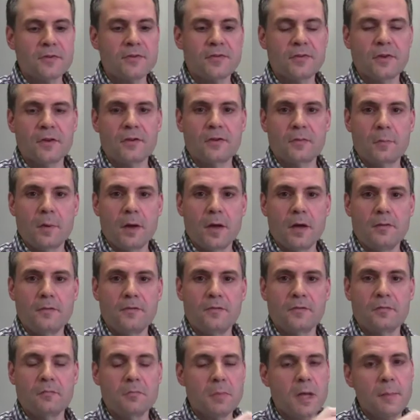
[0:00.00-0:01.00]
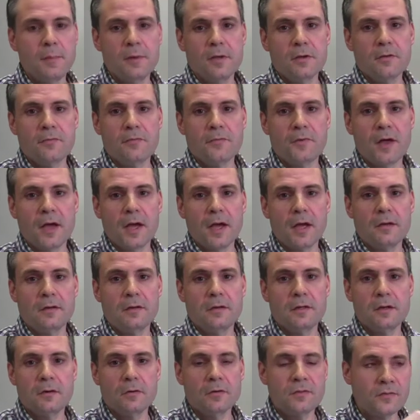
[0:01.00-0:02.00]
6 months maybe you'll
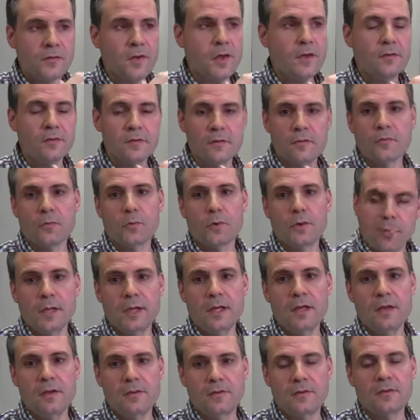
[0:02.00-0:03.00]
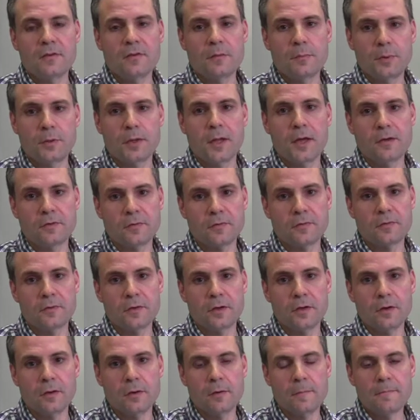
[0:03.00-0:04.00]
find SAYSF really isn't the place for
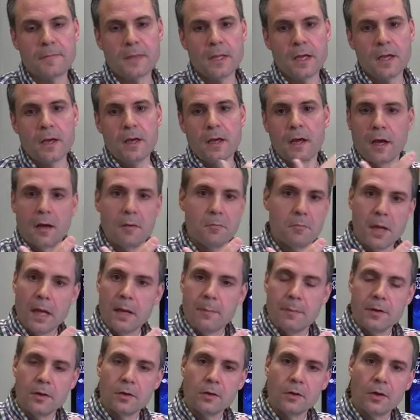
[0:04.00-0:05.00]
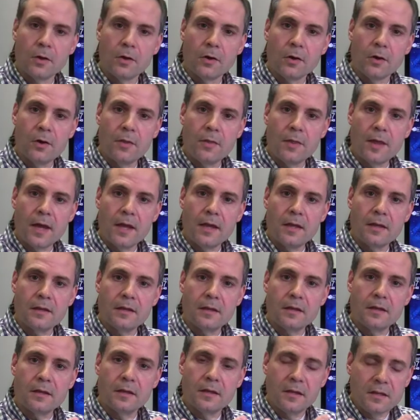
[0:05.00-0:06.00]
you. Maybe you'll learn that
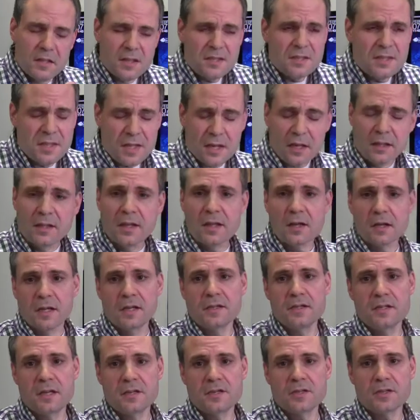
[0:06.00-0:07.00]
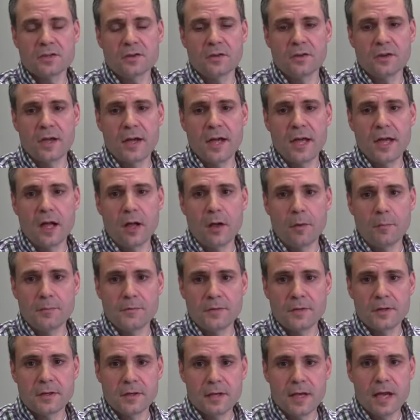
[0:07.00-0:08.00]
you just need a little additional
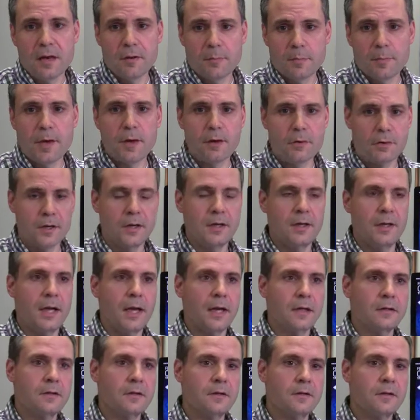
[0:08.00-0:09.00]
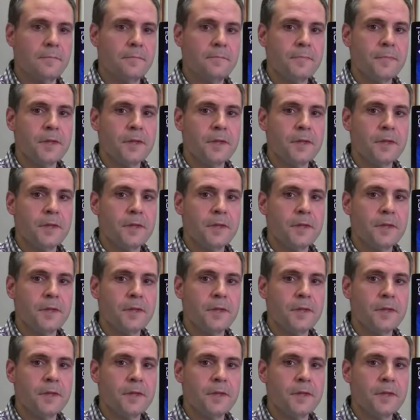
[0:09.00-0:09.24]
help to get better connected.